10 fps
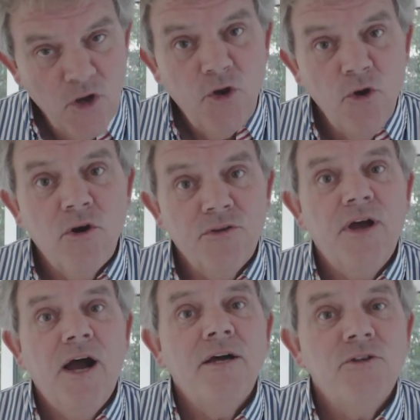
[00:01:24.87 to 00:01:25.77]
north
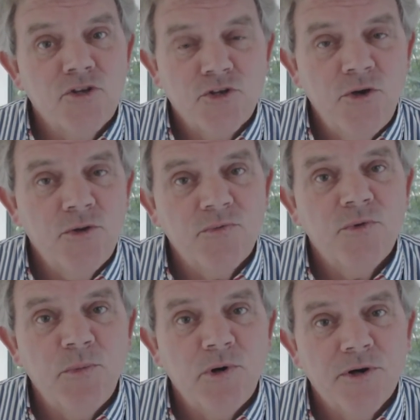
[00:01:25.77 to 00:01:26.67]
and south of
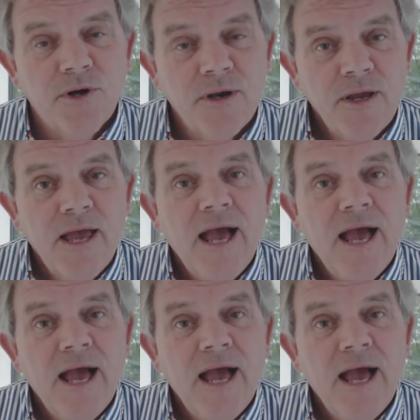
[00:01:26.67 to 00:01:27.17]
the border.